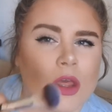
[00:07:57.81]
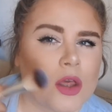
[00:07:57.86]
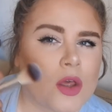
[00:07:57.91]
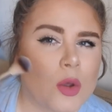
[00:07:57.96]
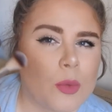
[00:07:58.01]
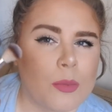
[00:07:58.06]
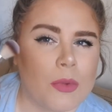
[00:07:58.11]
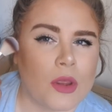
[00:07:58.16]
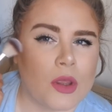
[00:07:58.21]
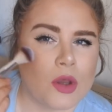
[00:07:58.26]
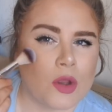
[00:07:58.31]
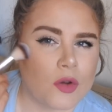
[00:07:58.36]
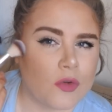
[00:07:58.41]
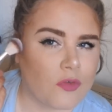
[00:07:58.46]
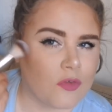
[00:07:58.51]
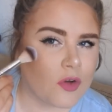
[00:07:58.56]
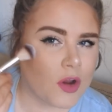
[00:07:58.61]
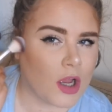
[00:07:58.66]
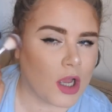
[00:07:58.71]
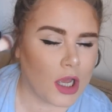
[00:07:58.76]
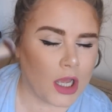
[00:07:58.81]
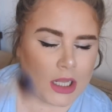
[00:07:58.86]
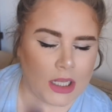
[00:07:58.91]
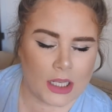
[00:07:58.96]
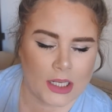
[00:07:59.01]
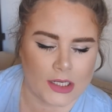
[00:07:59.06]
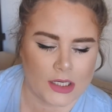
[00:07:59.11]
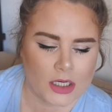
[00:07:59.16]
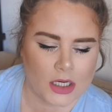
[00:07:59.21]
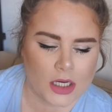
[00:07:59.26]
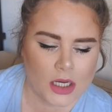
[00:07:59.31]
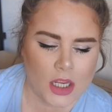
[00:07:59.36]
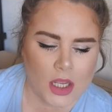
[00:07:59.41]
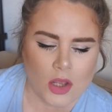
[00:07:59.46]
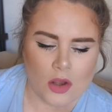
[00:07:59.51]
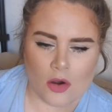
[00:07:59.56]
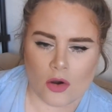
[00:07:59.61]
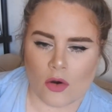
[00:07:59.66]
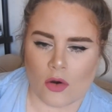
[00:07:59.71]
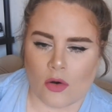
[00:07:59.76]
could be good for highlighter
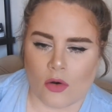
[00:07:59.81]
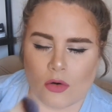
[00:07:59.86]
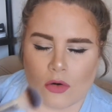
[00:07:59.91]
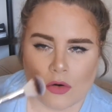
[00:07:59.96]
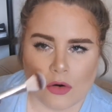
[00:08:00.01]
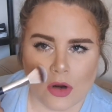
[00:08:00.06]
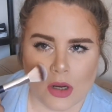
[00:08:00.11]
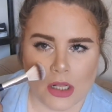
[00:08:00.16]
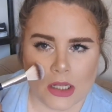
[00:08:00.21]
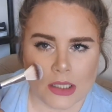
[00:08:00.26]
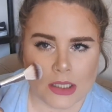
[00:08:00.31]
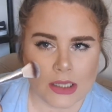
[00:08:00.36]
or a